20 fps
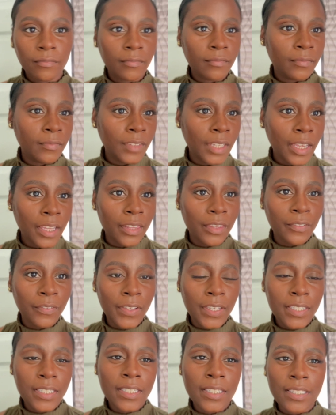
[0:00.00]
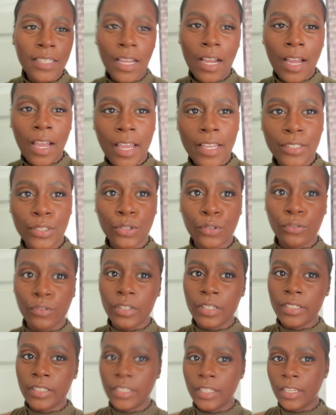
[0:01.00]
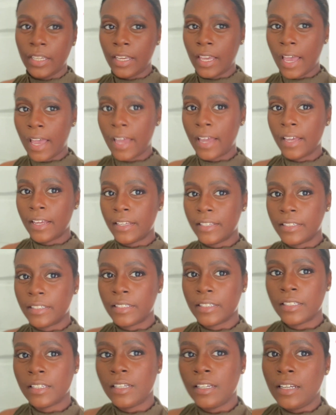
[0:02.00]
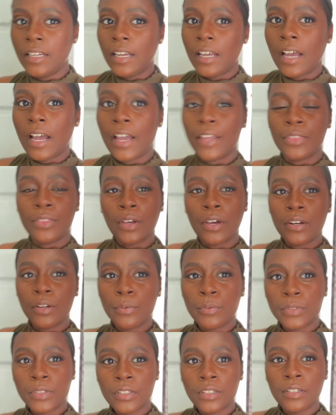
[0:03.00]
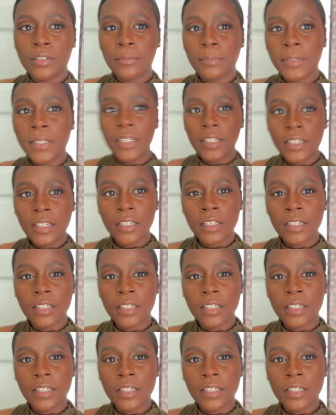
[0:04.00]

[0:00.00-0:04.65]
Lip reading: yeah, the face is not as greasy as I thought it was gonna be